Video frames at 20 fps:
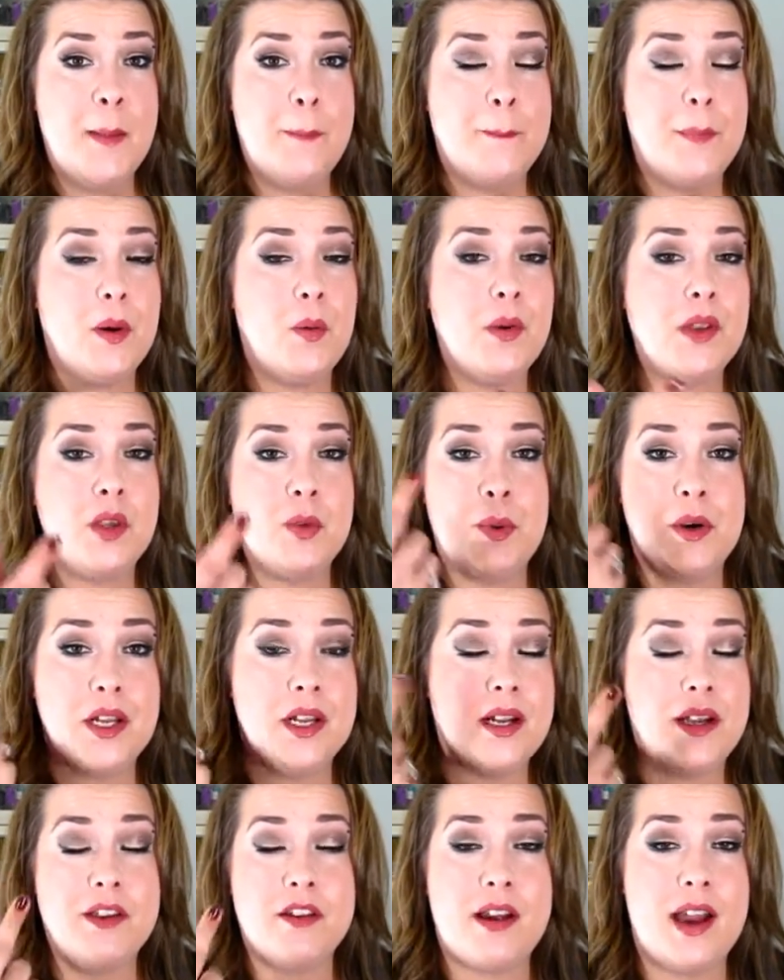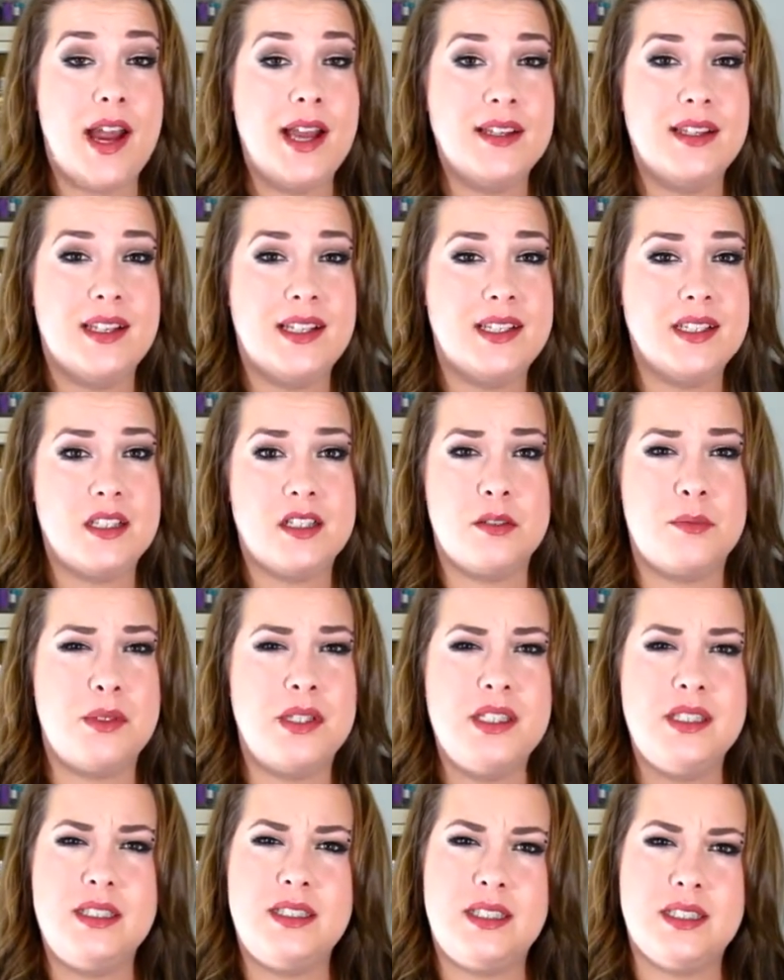But when you put it on your eyelid, it
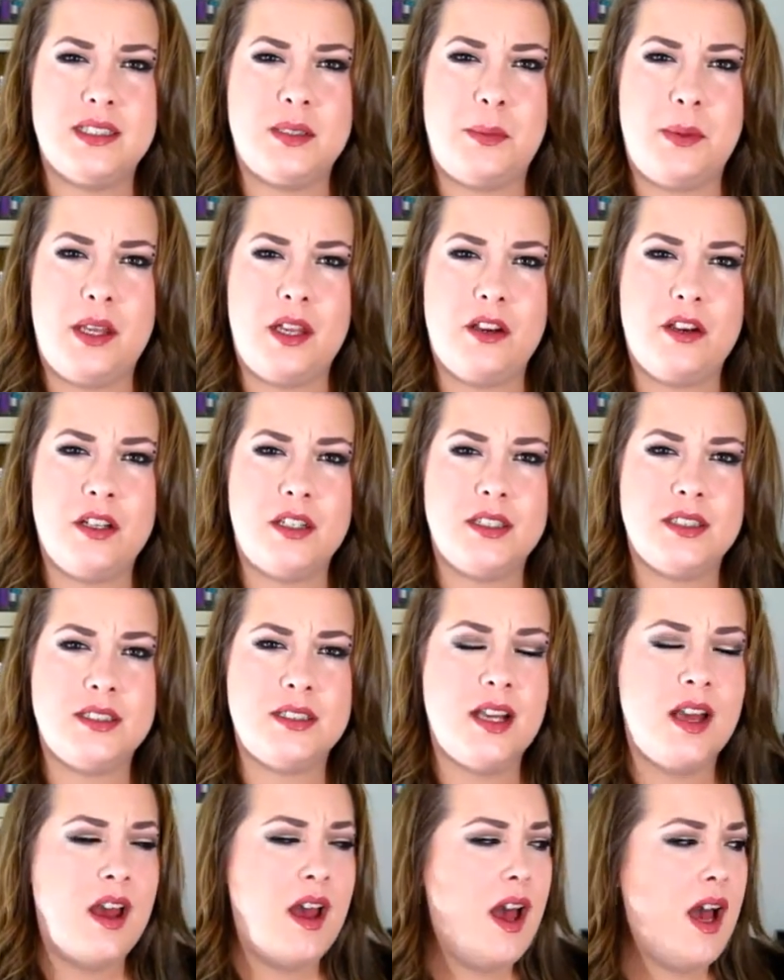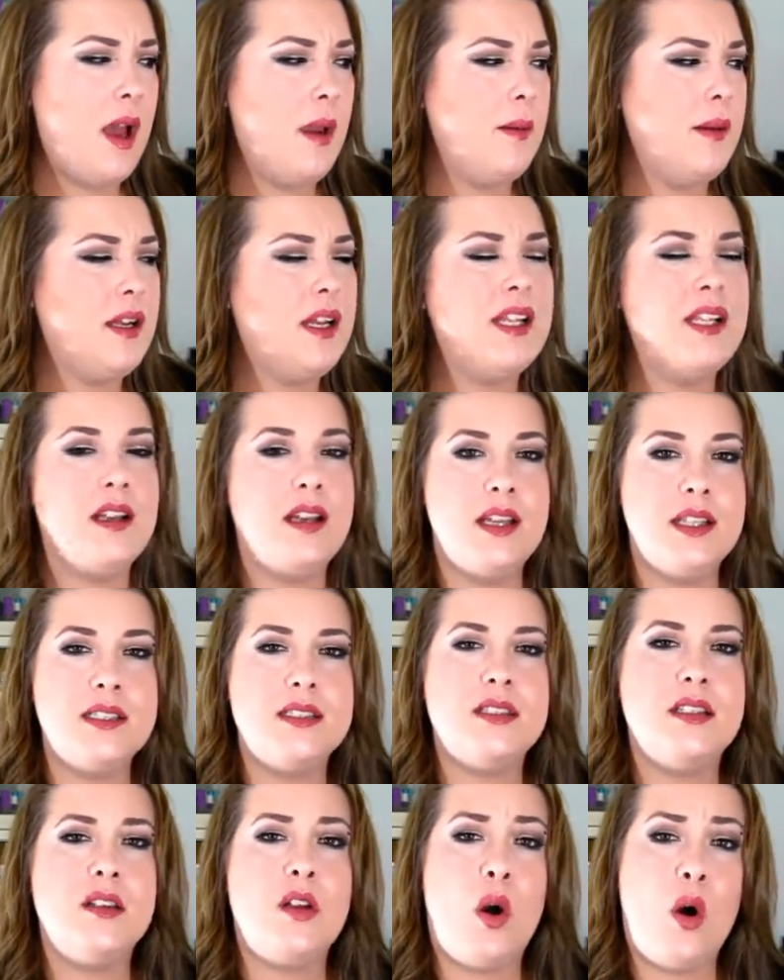completely disappears. I mean, it
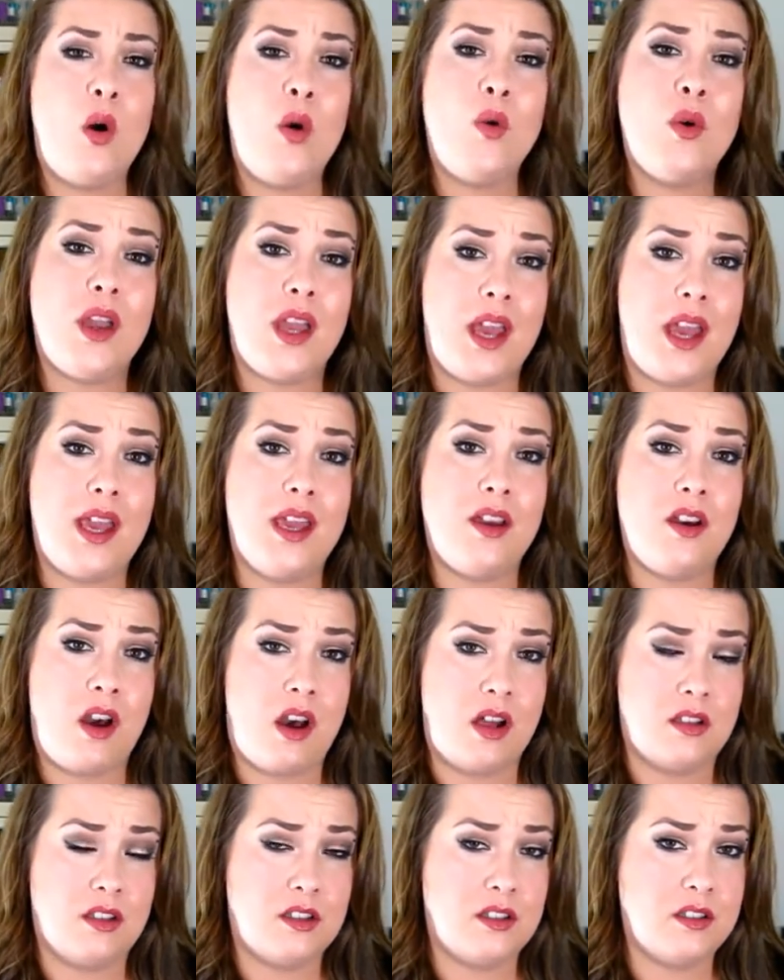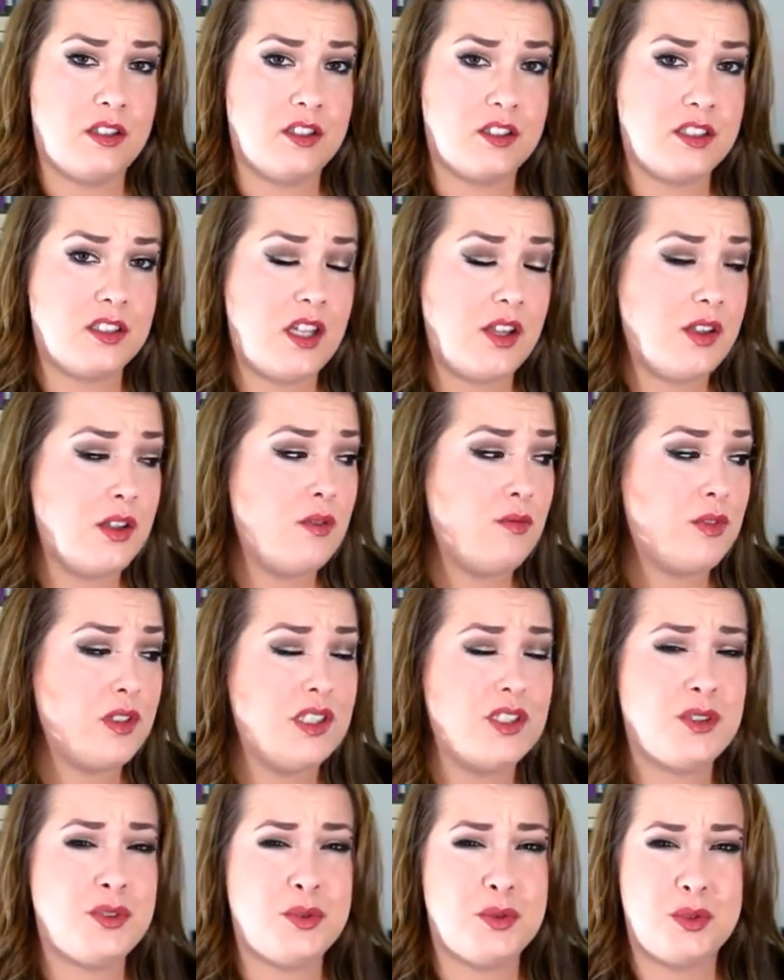is an okay color. There's nothing
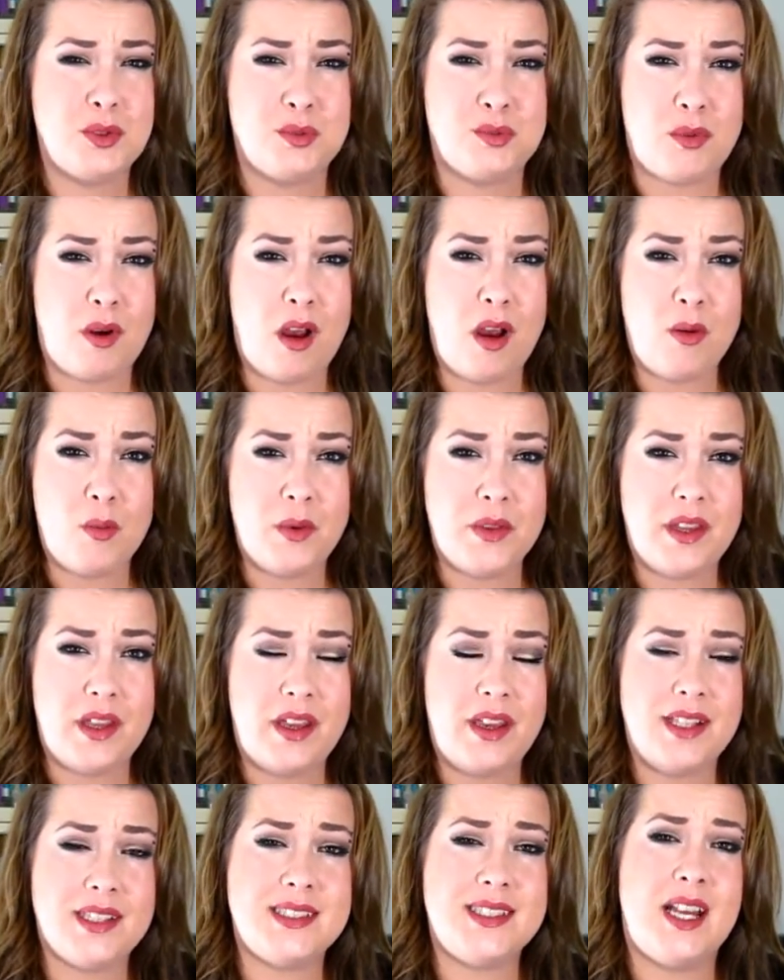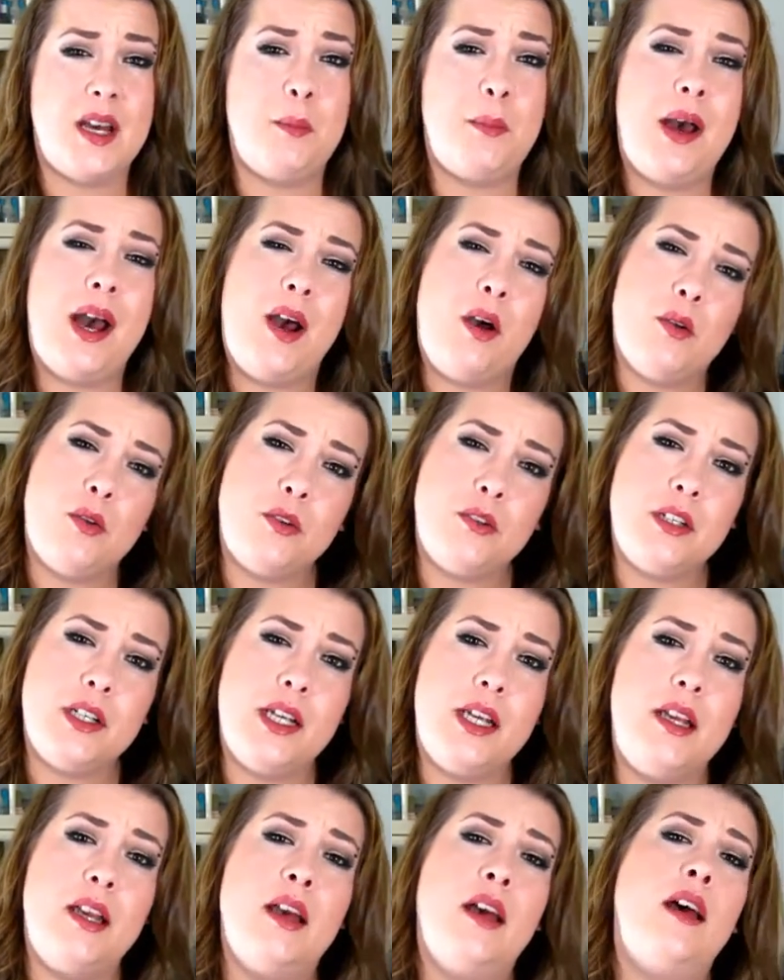really truly wrong with it. It's not
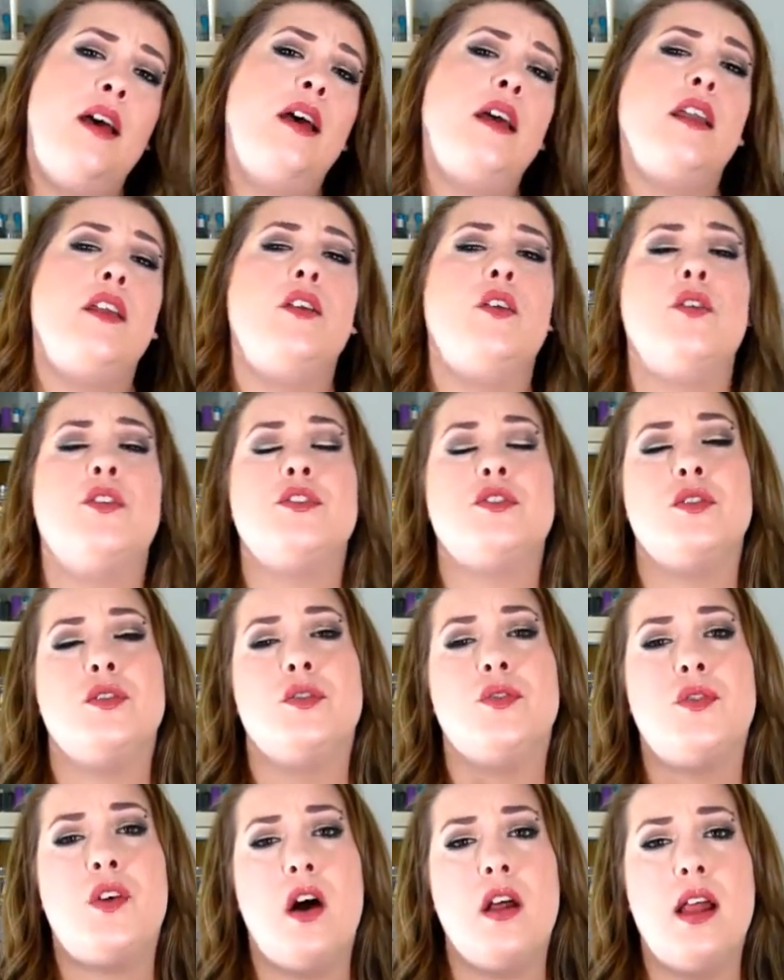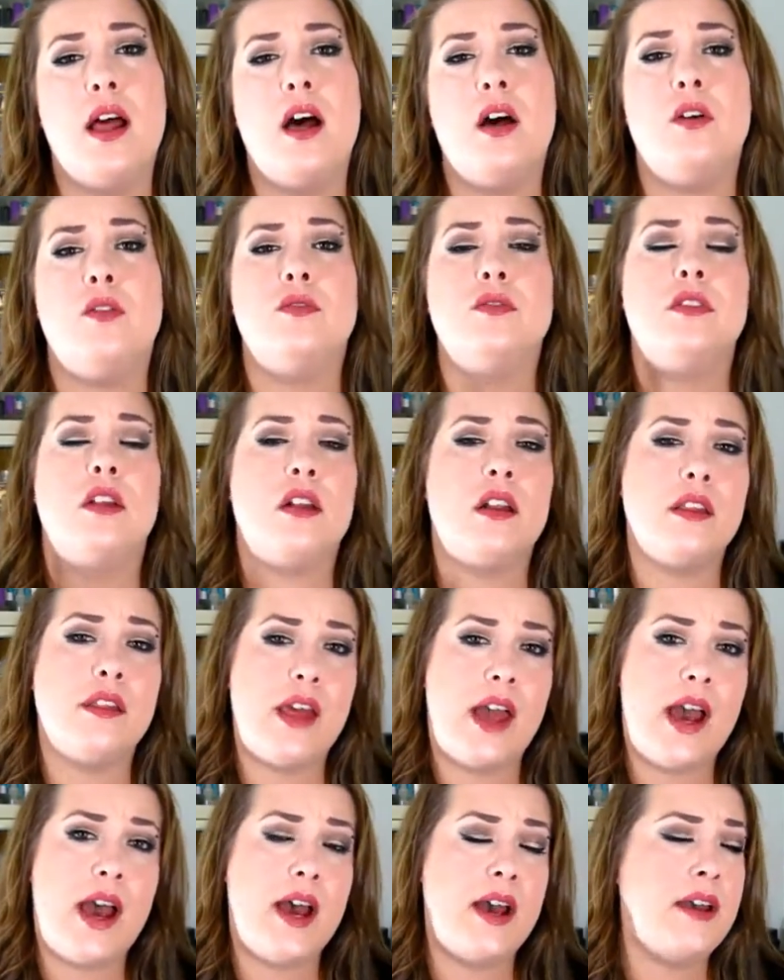powdery. You know, there's no fallout, none of
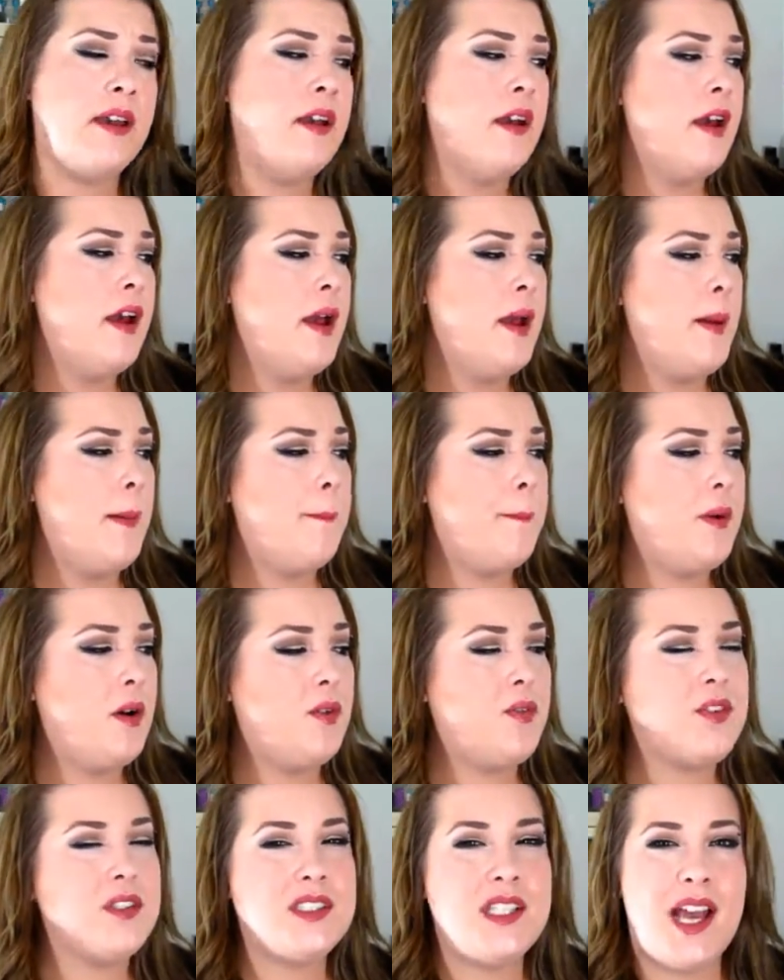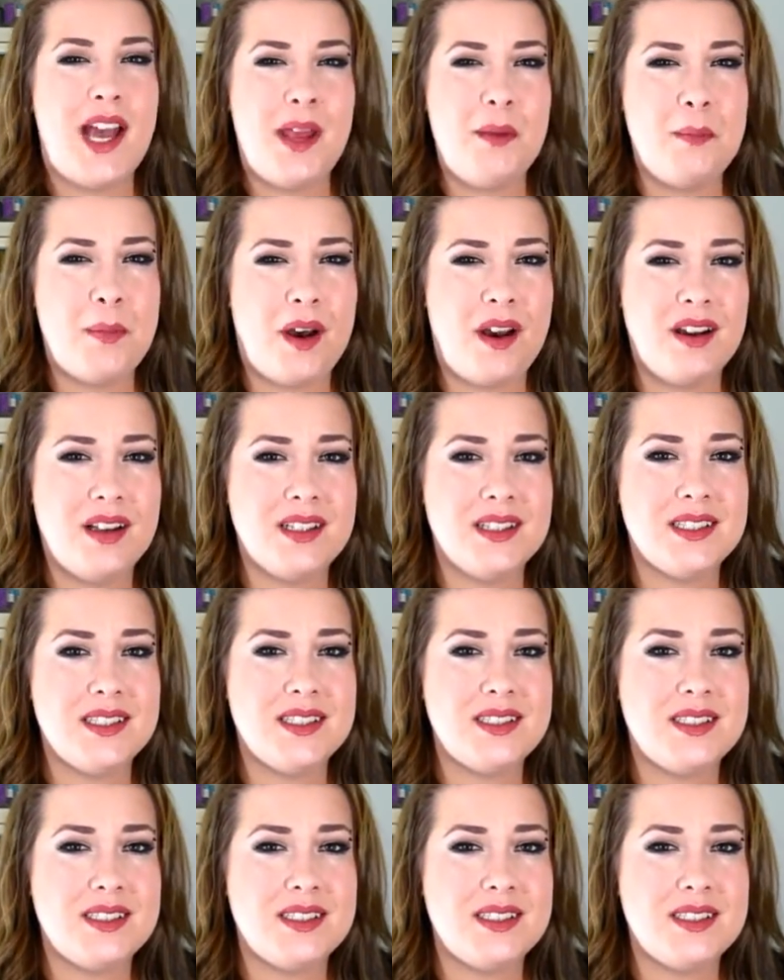that. But for ten bucks,